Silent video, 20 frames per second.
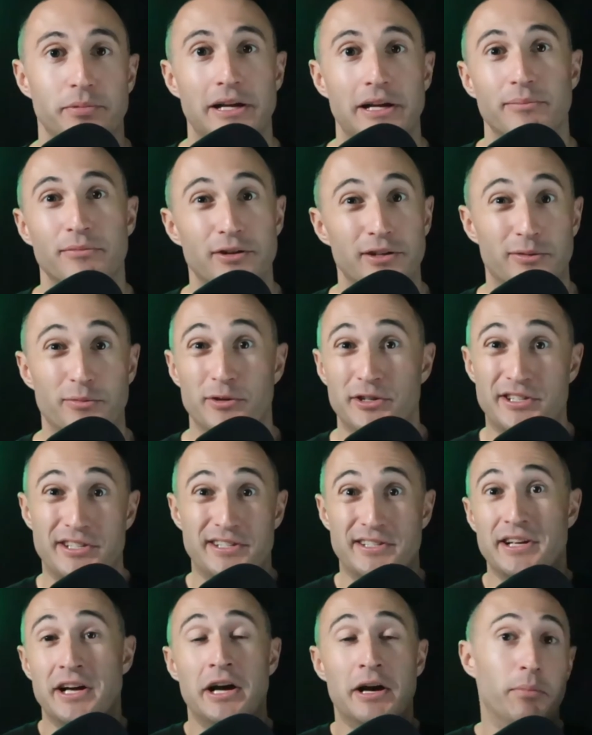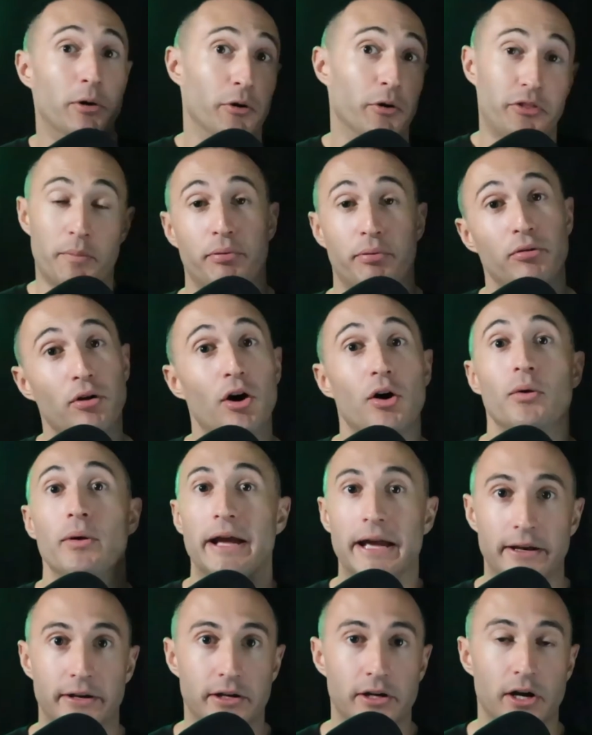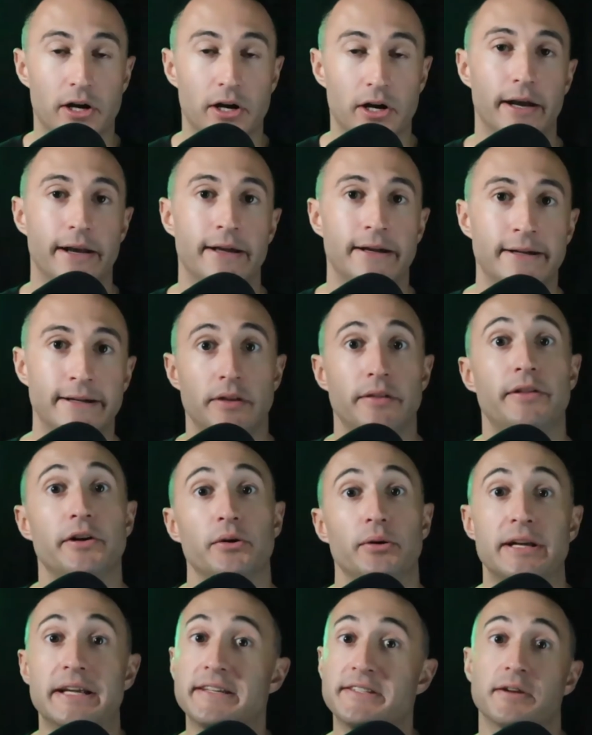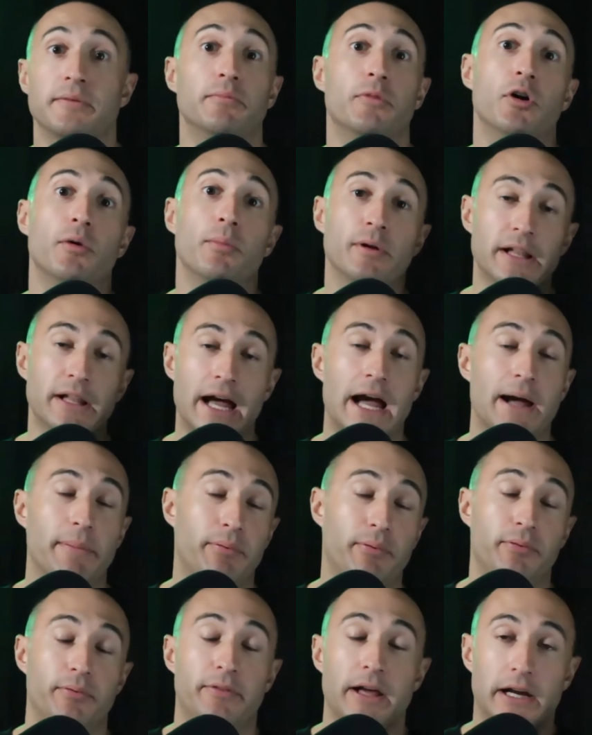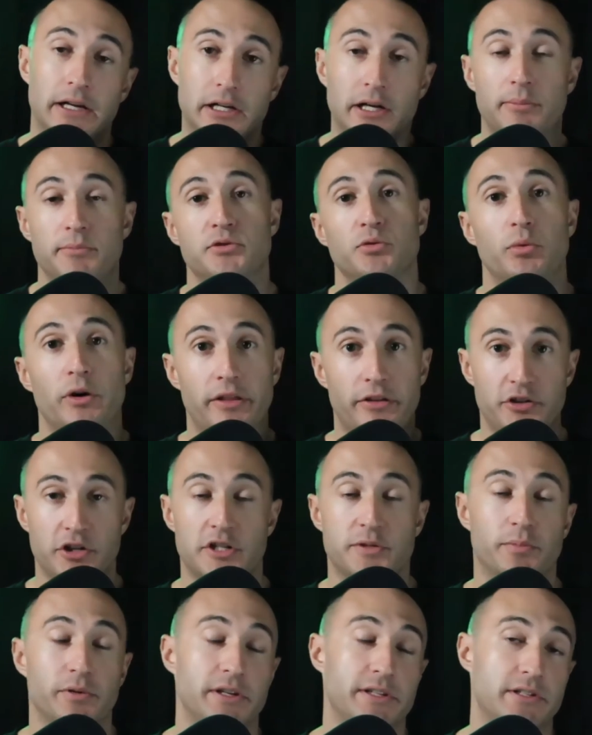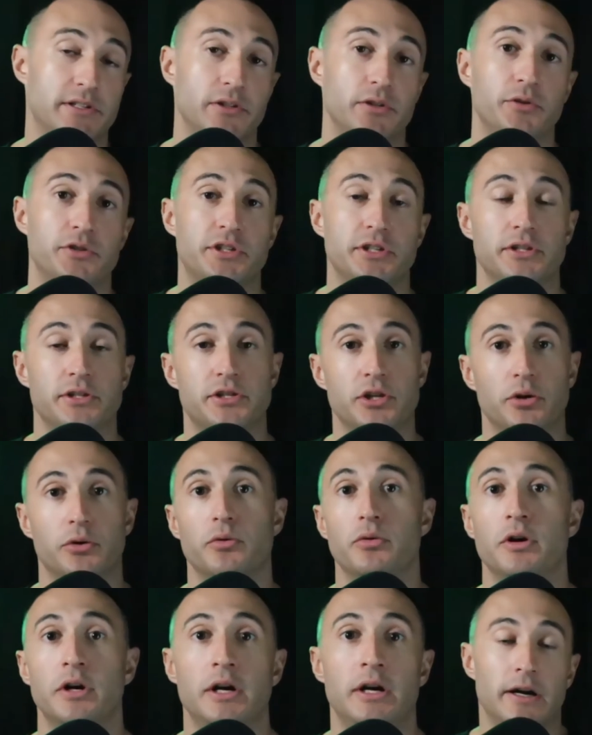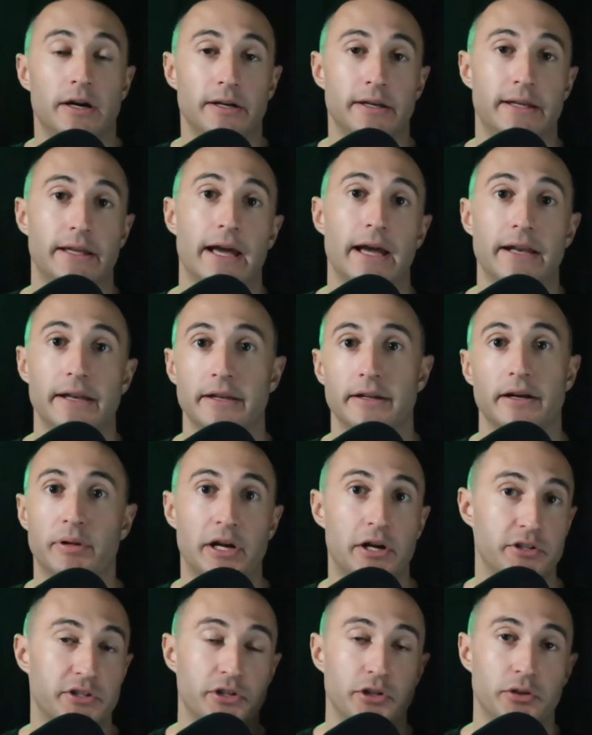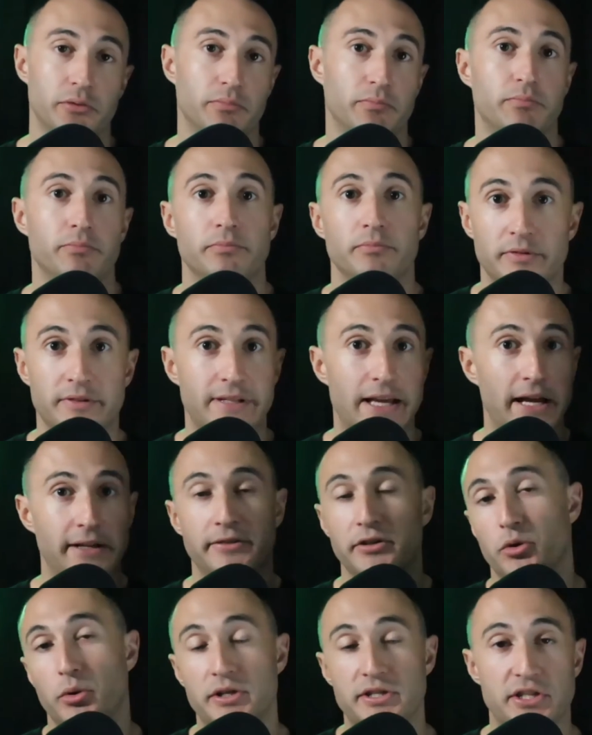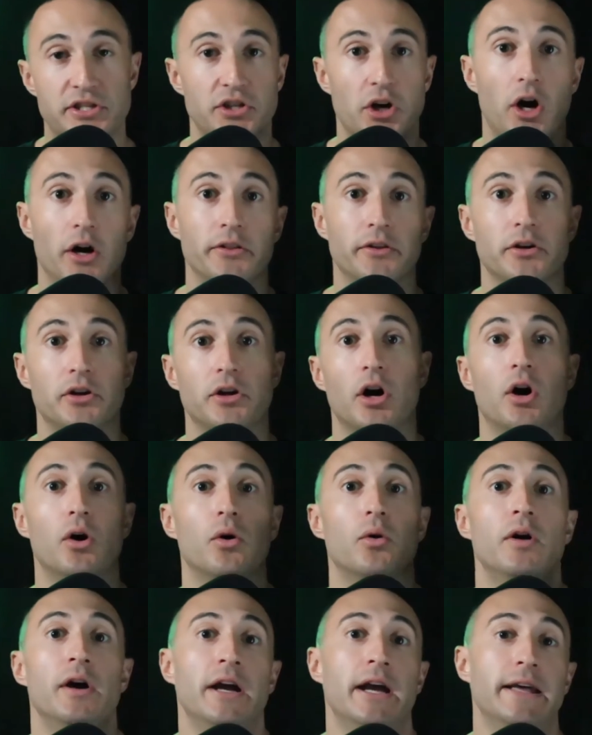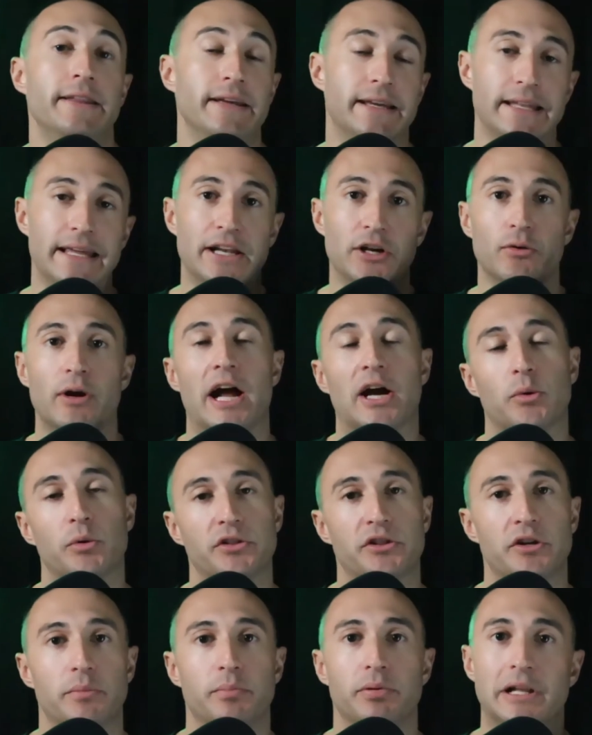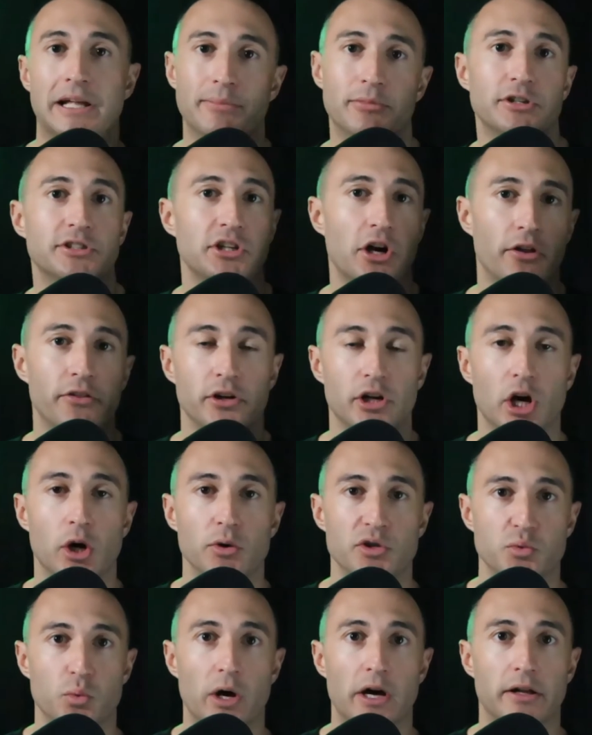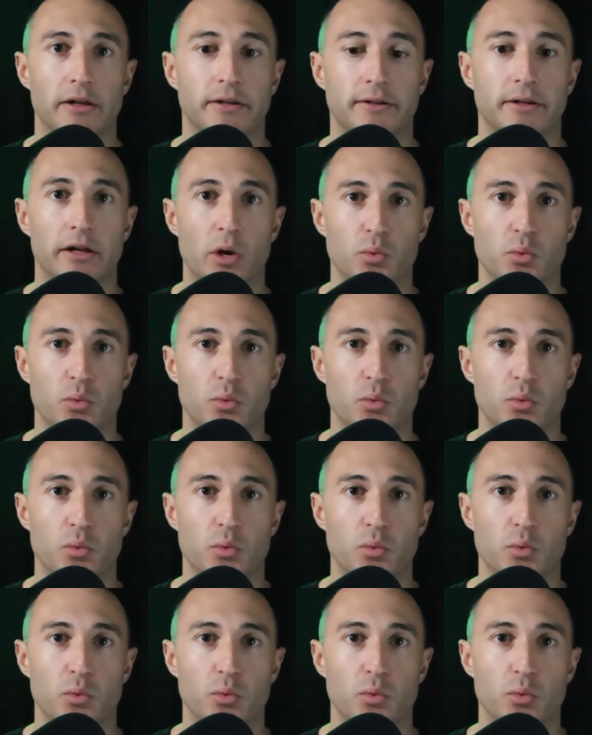playbook, which is both a pro and a con. There is a mobile app that comes with Just Play Solutions, so again, players can take the quizzes on the go and they can interact with their playbooks on the go as well.